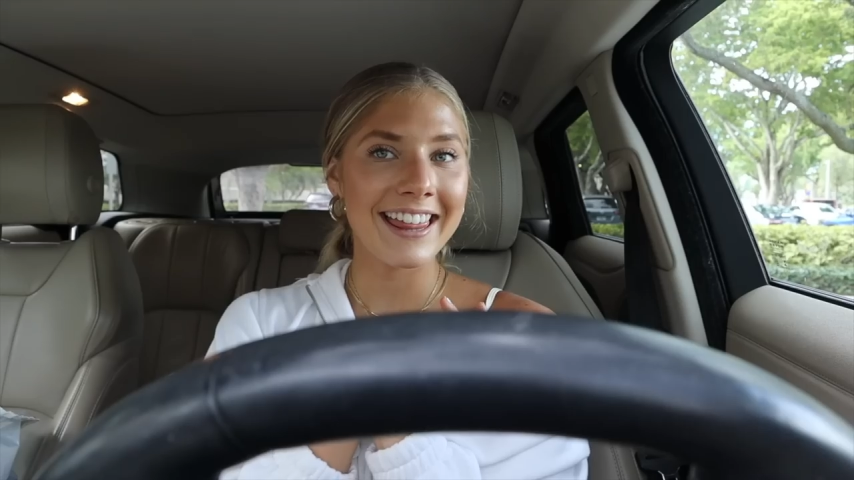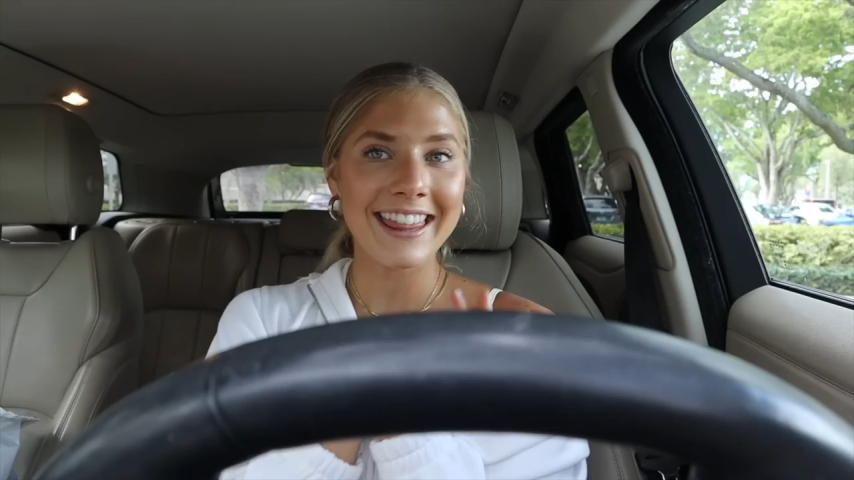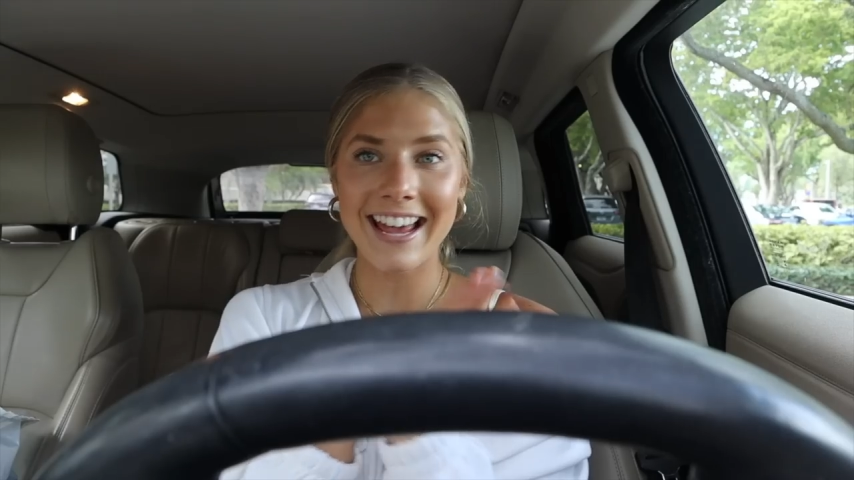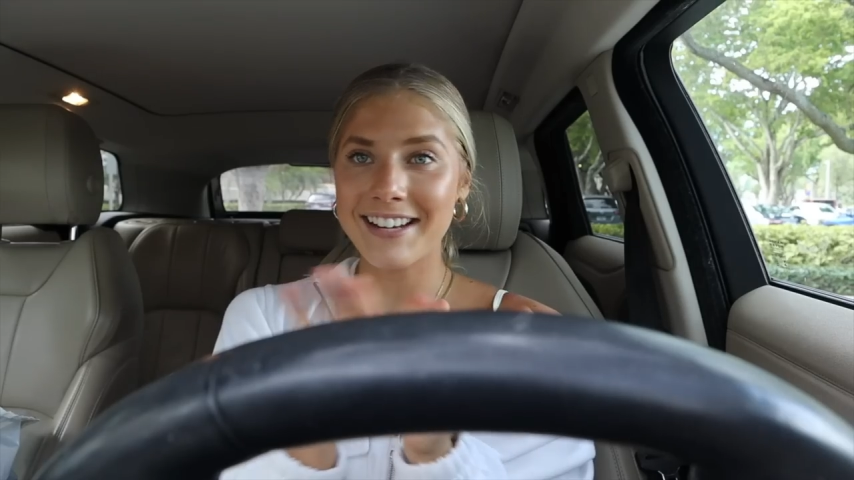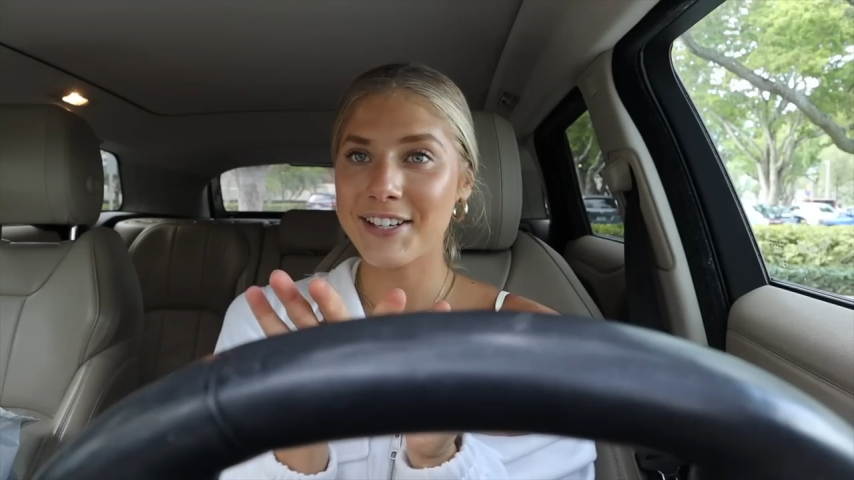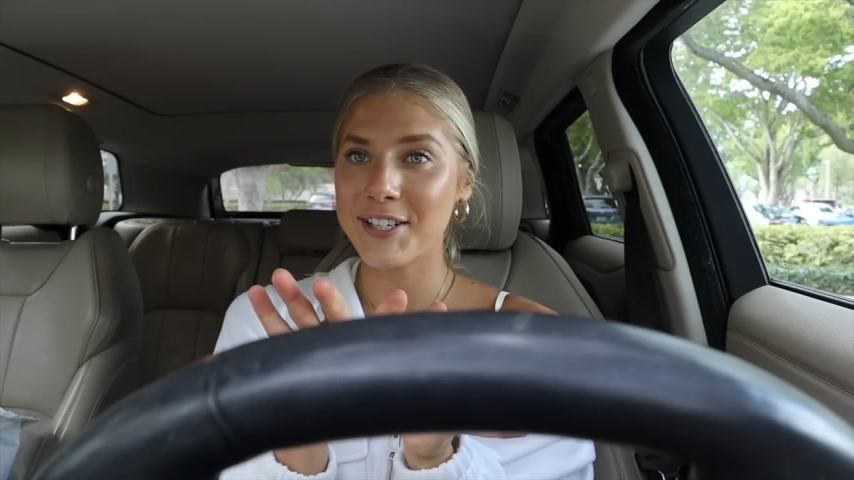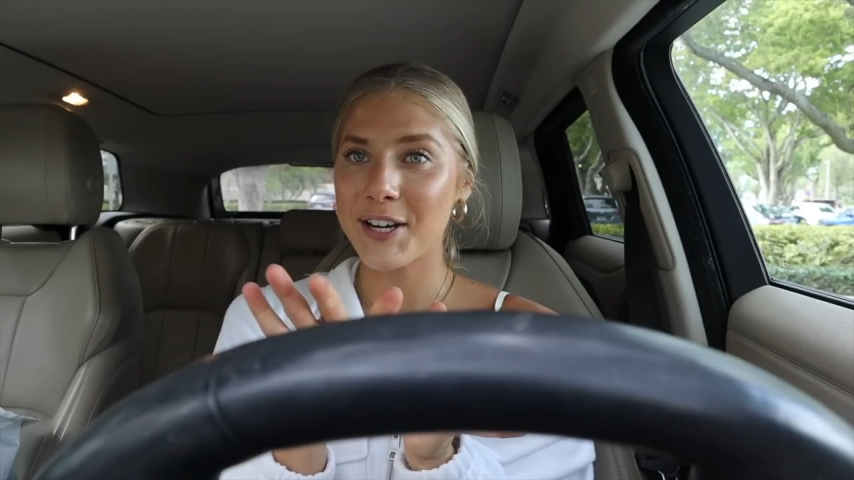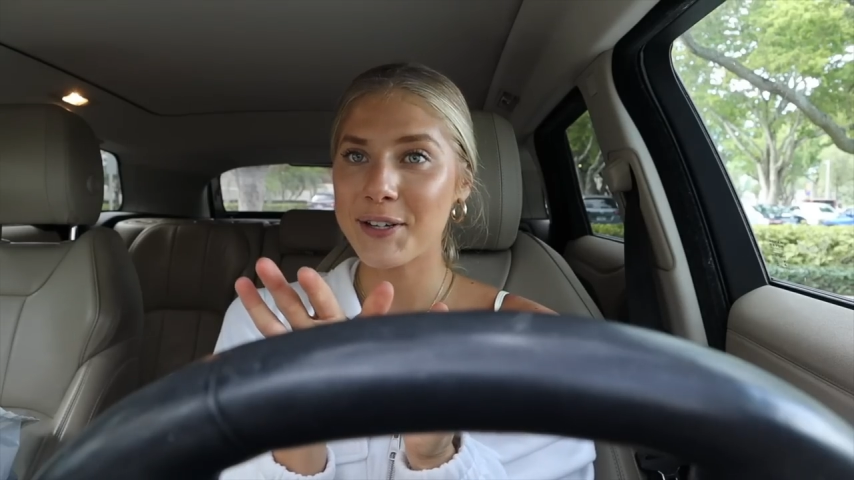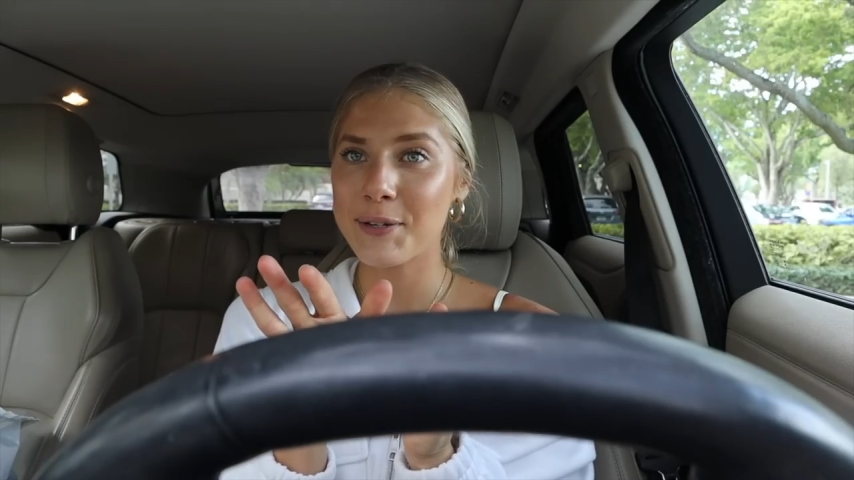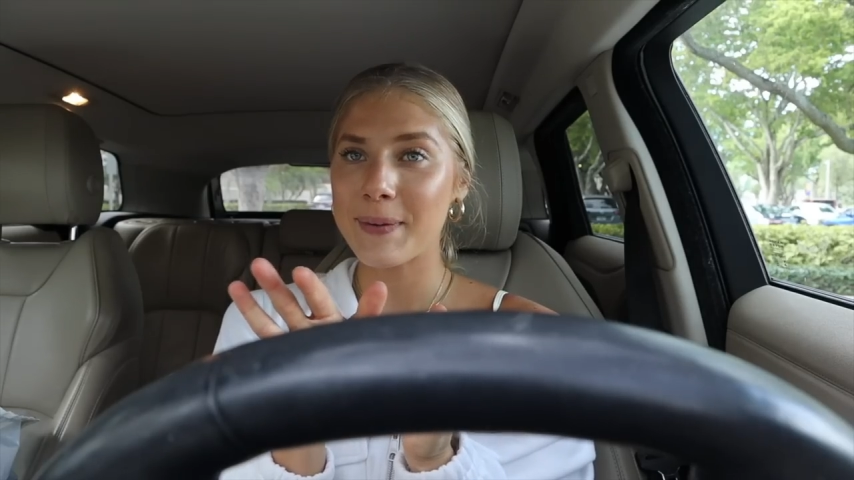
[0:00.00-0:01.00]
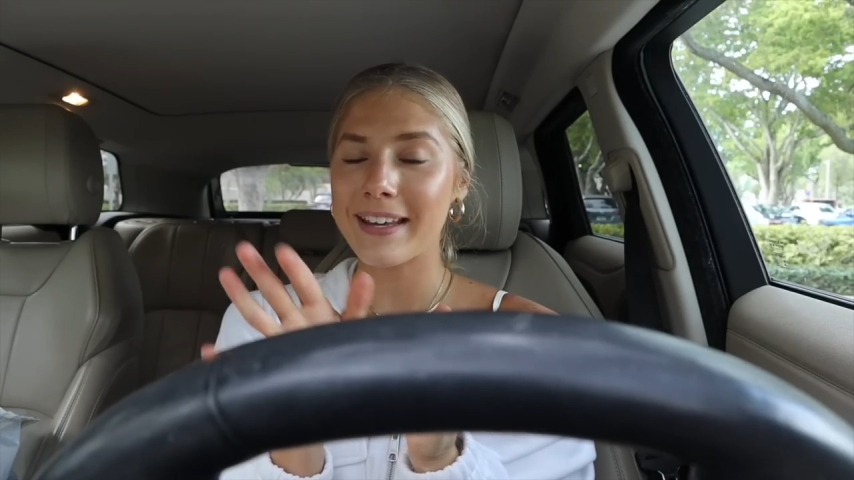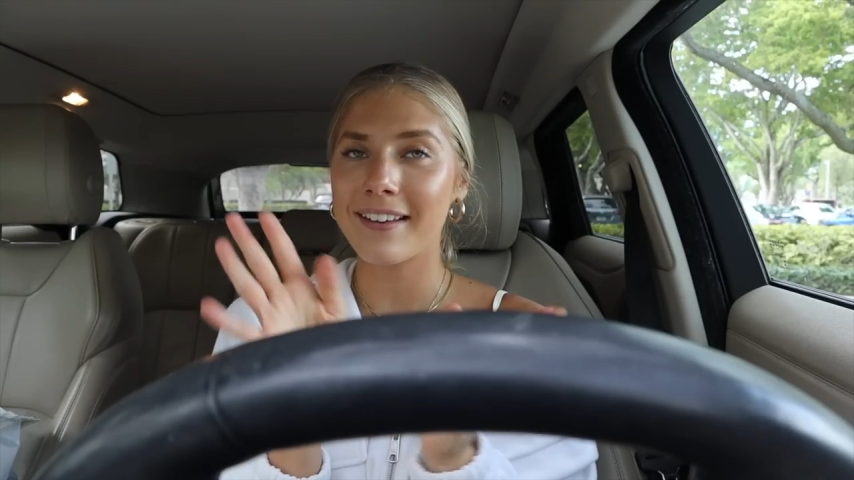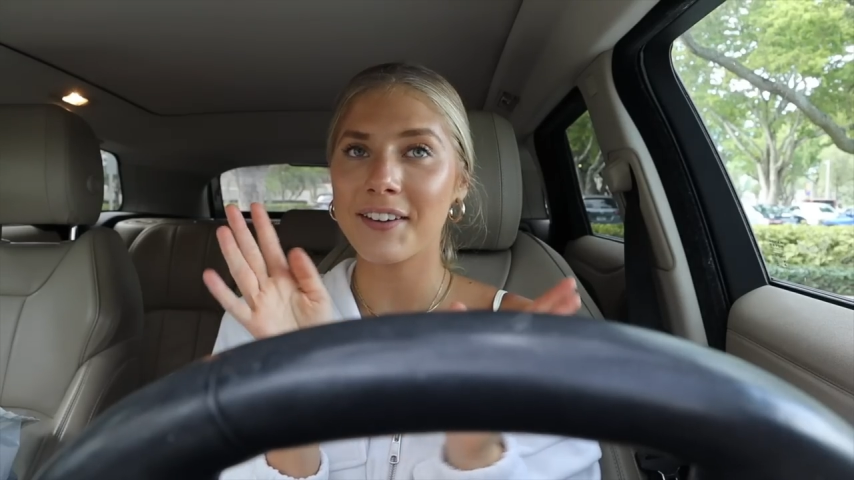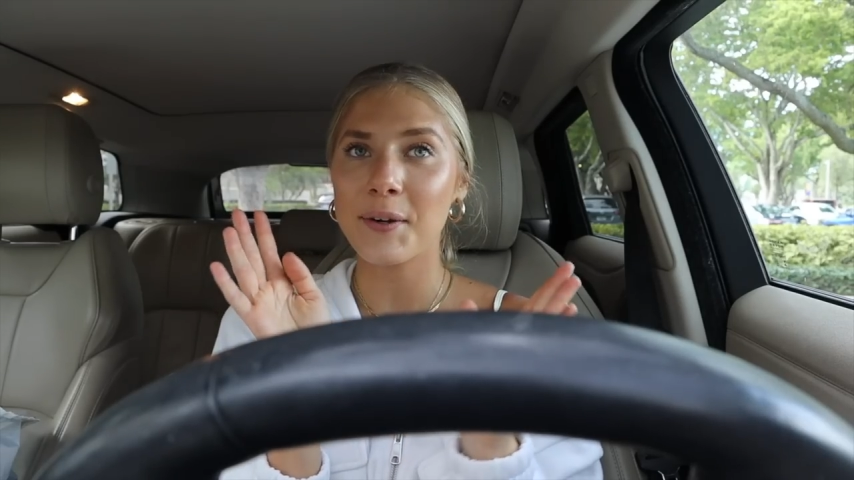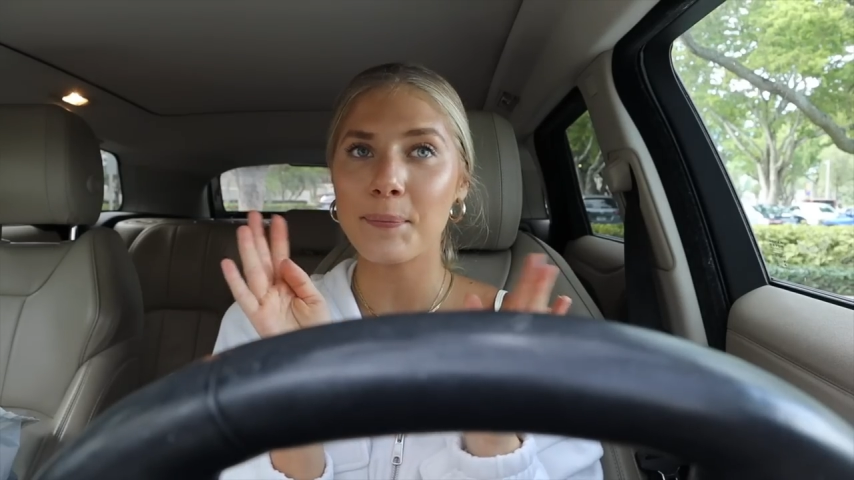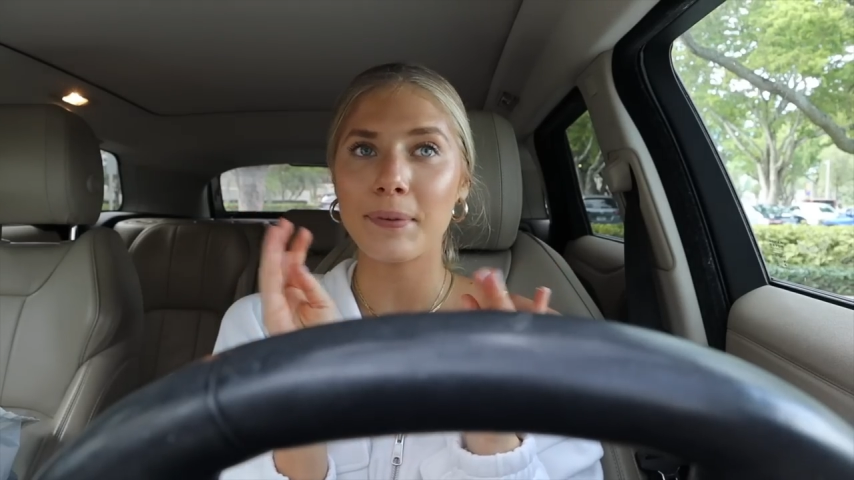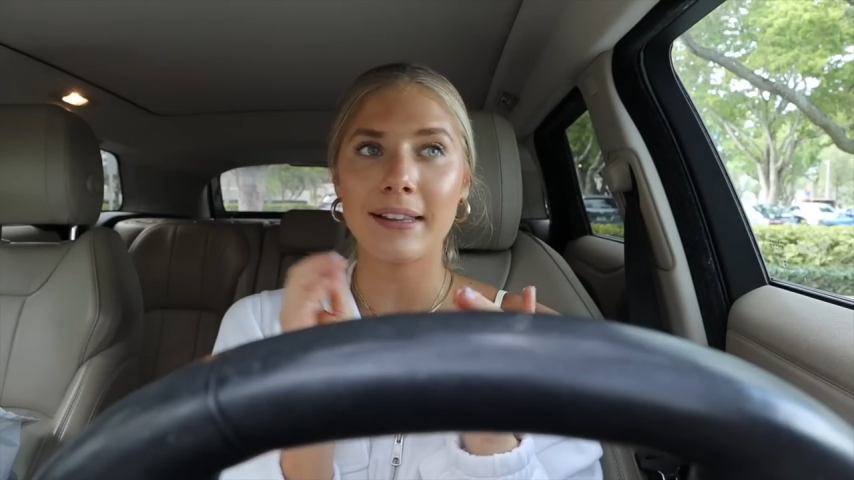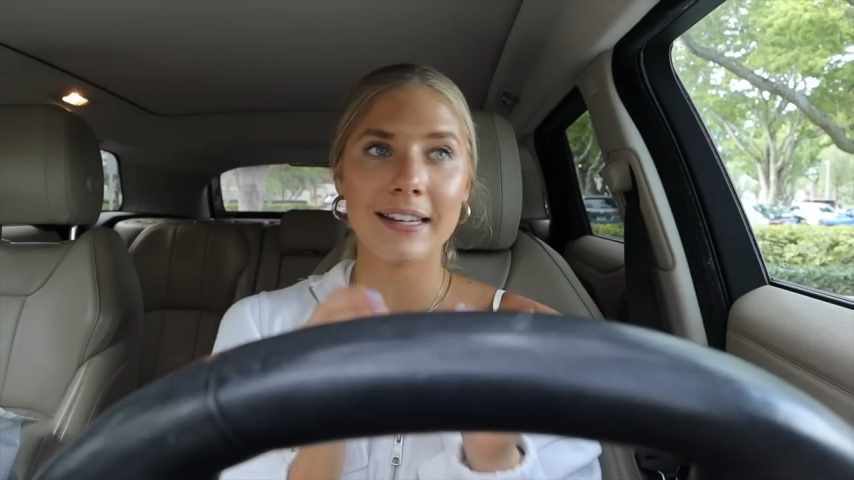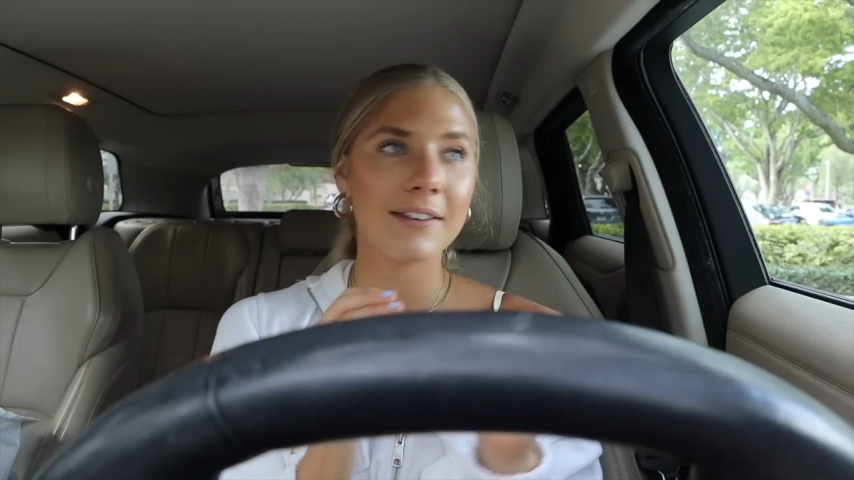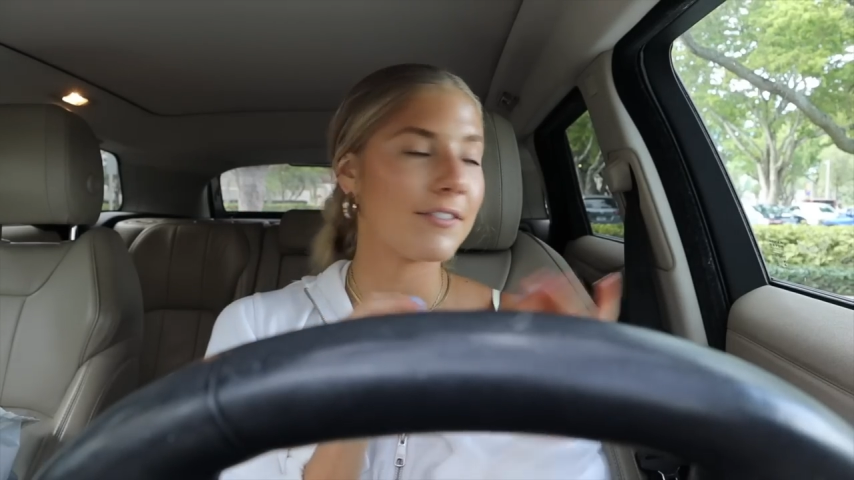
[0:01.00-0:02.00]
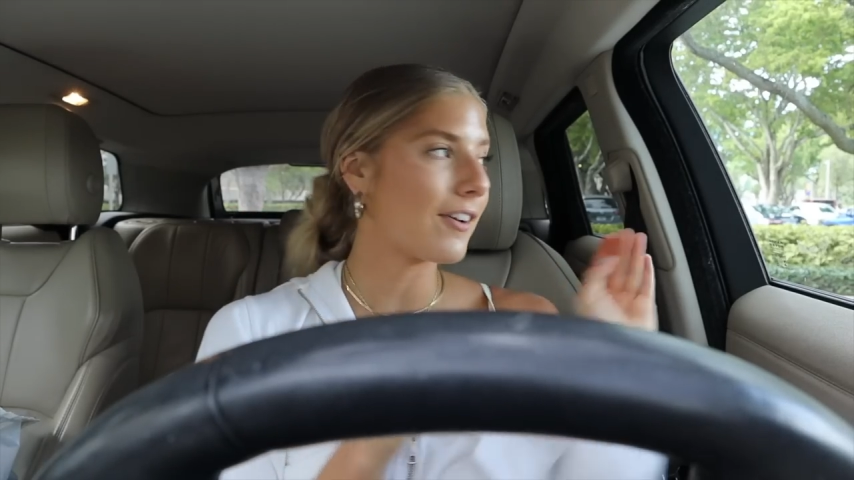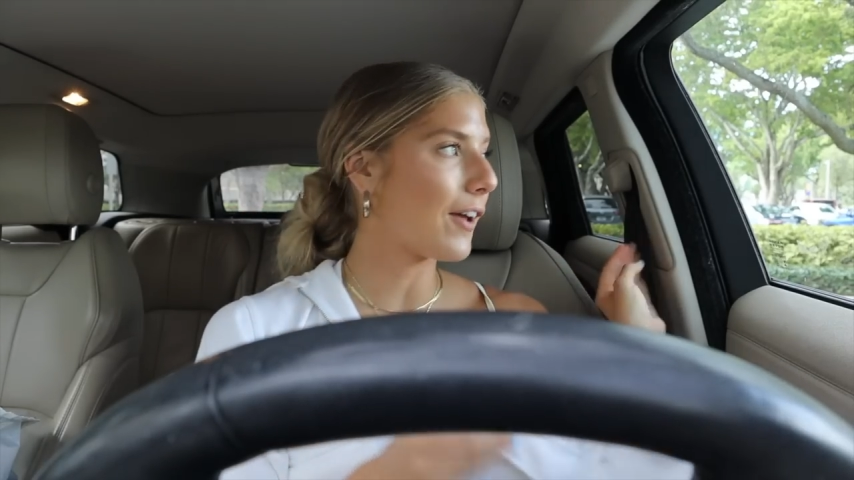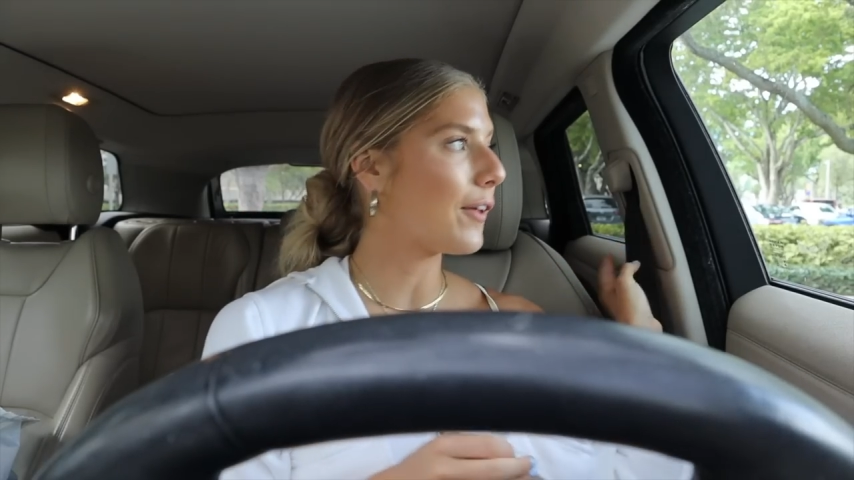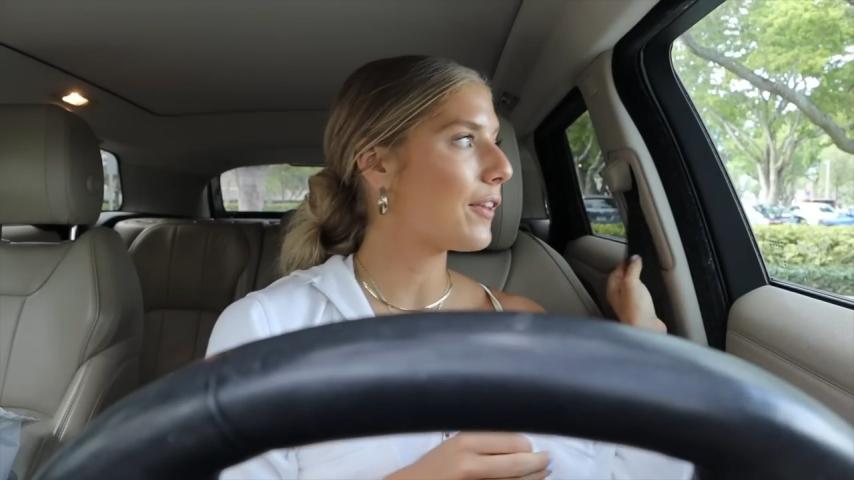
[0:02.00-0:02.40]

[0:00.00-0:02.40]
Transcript: That turned out to be a complete fail.